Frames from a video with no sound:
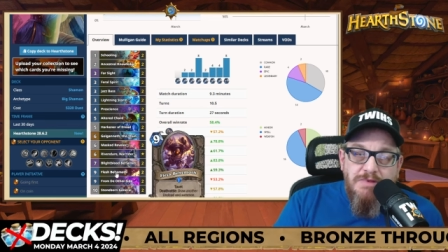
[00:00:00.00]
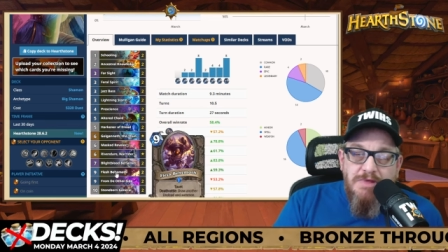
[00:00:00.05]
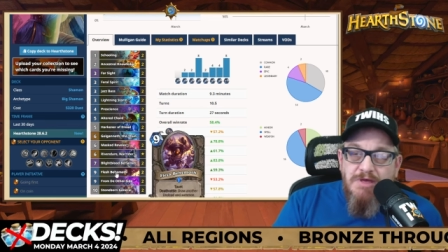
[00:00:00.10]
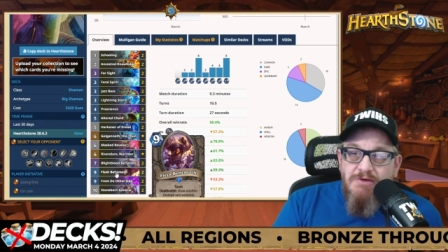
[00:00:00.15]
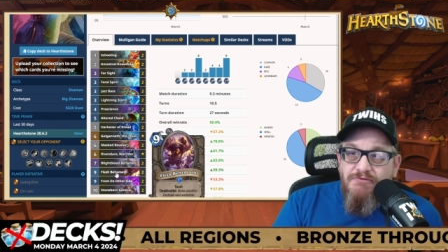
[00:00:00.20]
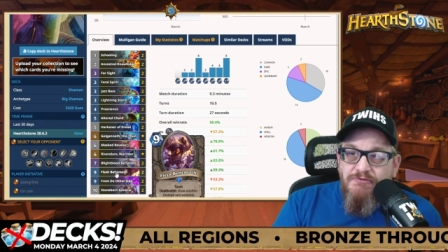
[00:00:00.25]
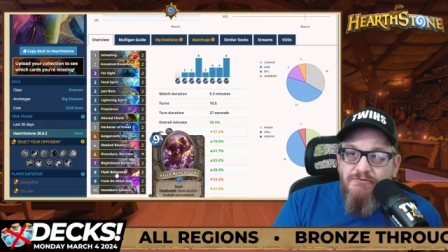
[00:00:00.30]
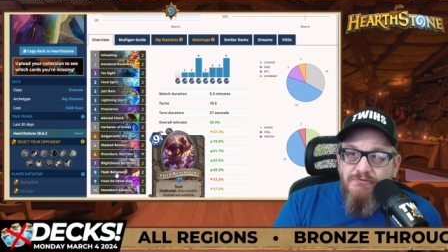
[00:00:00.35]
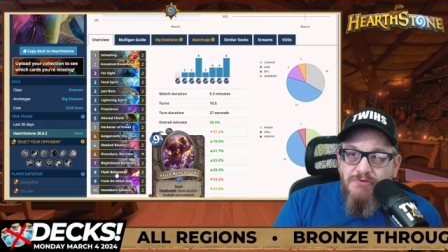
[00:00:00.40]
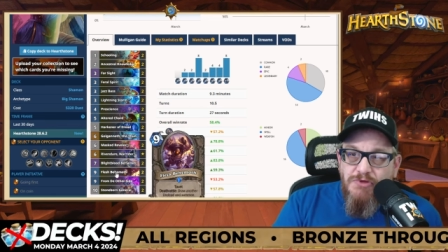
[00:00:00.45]

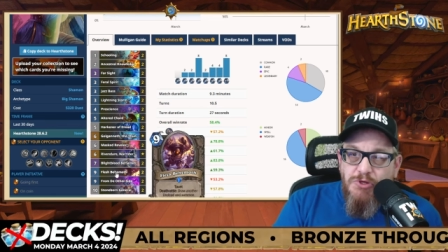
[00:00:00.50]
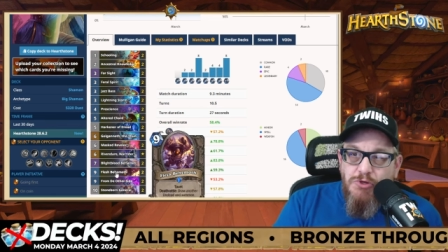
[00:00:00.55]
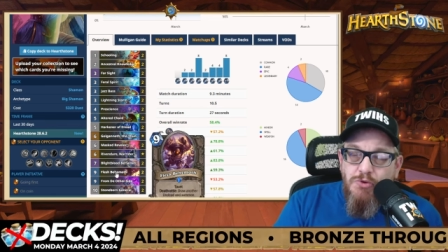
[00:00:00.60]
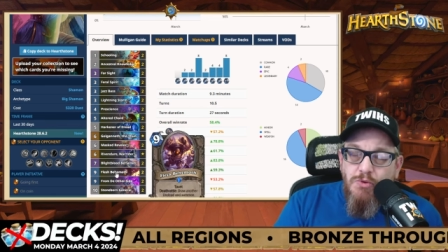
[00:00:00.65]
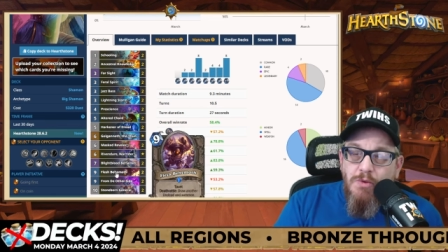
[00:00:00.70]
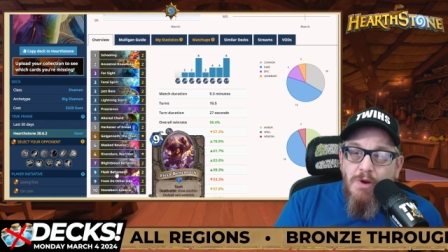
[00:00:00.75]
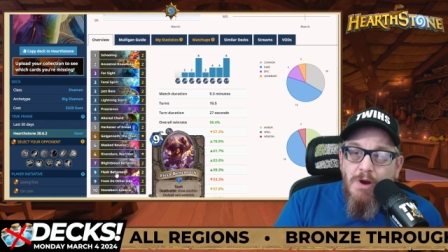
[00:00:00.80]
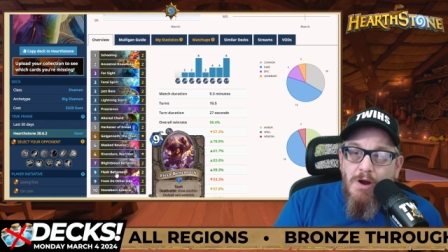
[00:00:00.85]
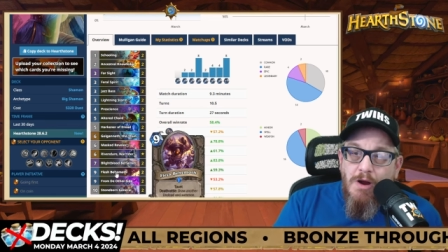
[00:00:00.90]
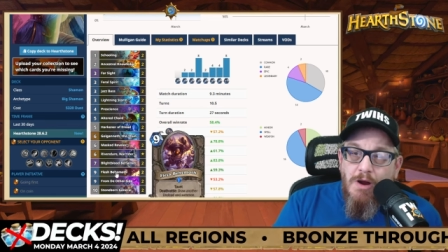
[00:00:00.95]
If
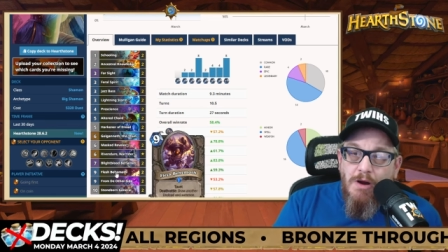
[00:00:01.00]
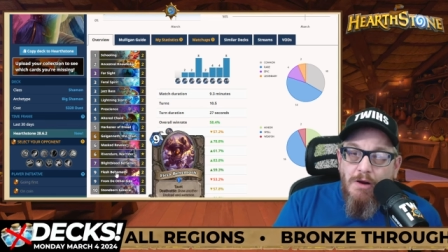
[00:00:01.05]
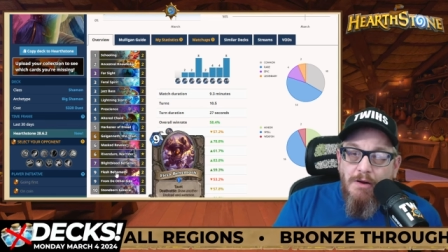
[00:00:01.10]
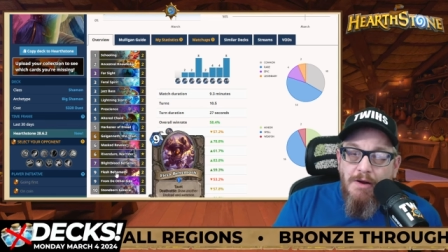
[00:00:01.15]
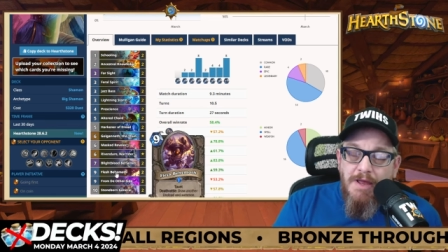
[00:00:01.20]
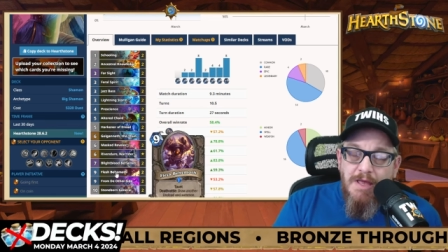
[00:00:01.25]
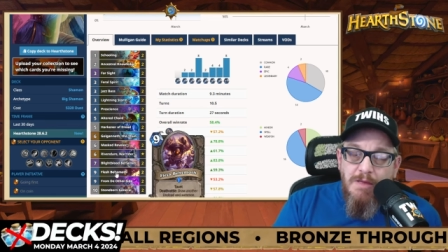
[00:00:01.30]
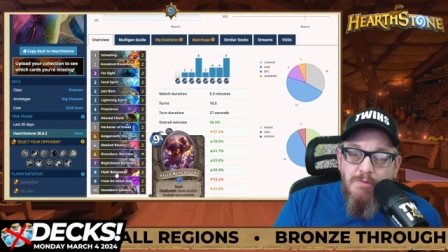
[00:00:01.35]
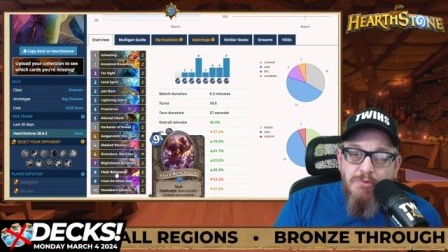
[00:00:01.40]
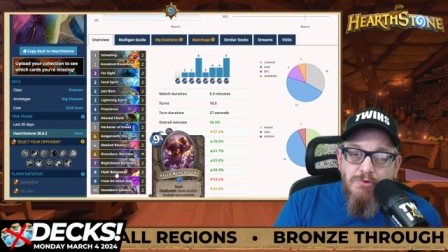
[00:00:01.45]
you
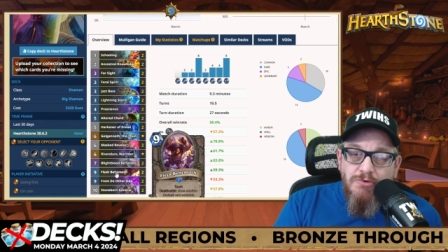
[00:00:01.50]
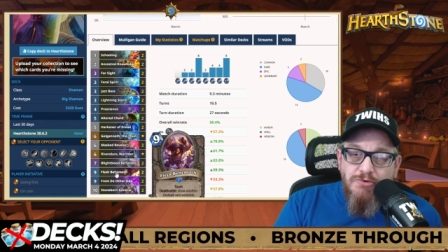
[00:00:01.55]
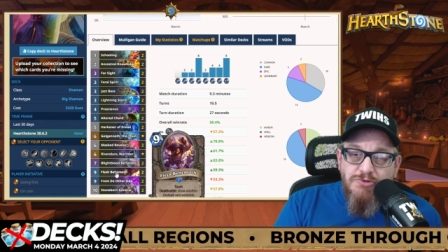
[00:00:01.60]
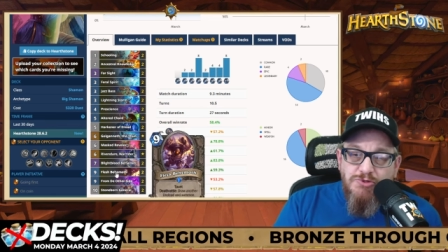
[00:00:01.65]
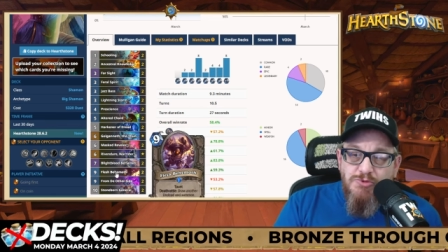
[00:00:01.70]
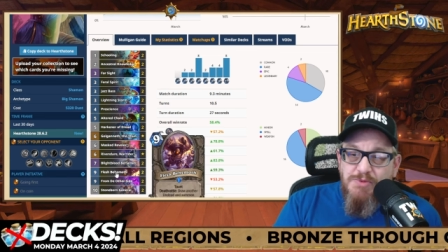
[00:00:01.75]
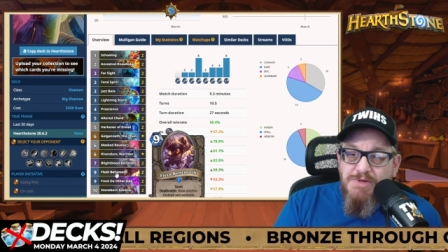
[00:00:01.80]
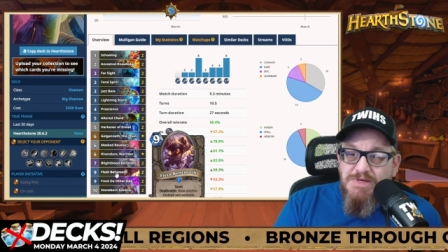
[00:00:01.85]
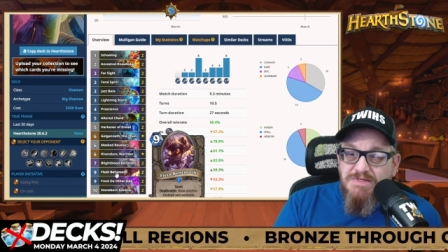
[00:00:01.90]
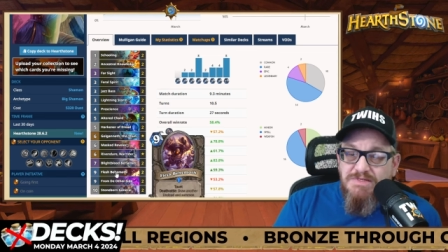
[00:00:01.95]
are able
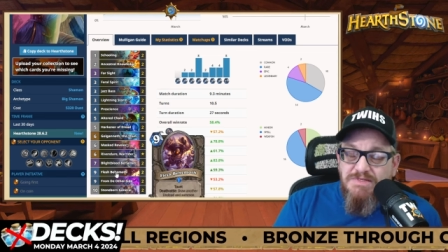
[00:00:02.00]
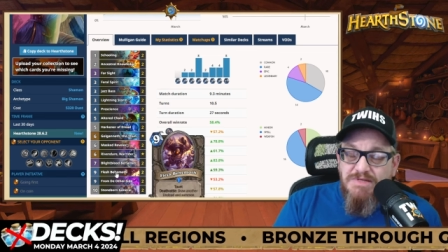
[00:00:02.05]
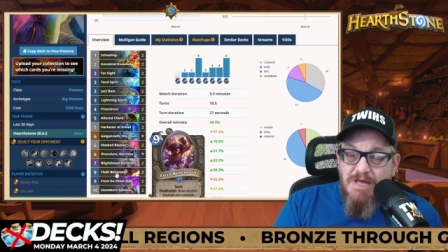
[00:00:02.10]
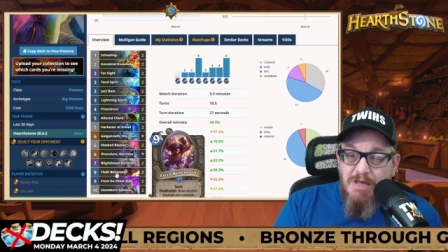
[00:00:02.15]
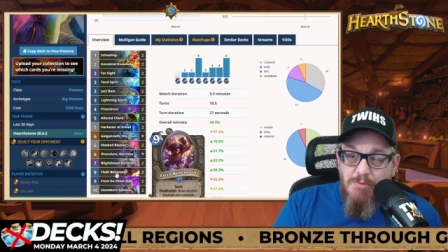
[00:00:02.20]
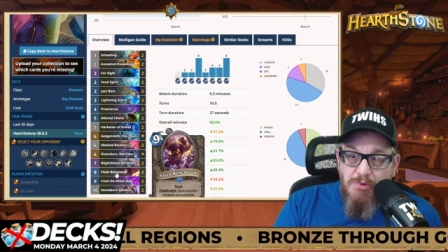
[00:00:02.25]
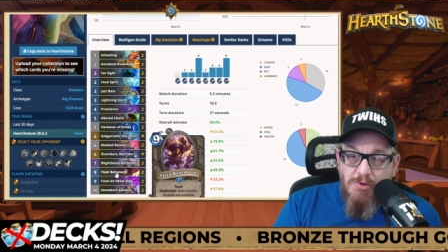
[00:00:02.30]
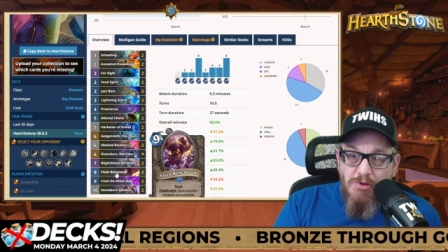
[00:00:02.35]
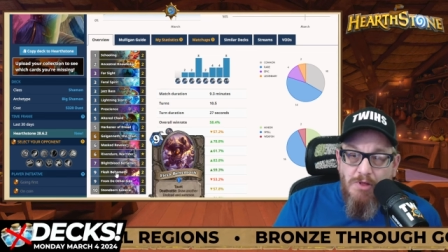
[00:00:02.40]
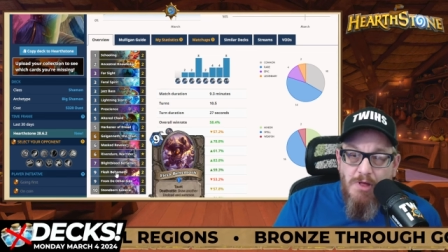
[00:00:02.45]
to be
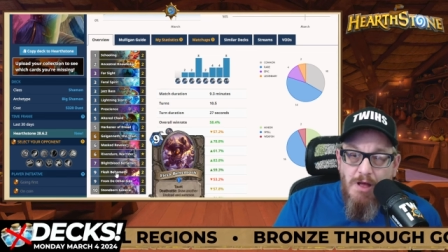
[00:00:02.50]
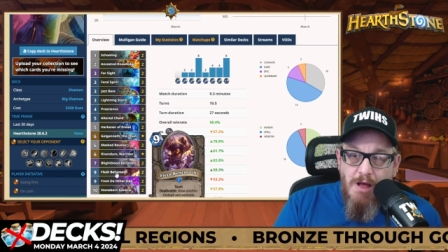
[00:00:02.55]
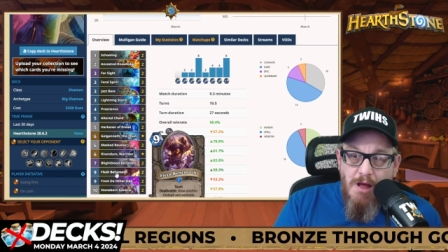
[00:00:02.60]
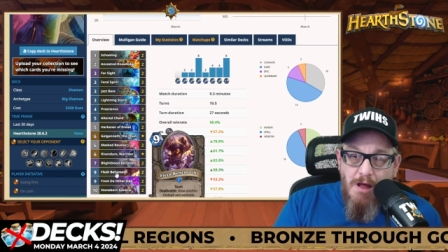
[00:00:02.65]
stable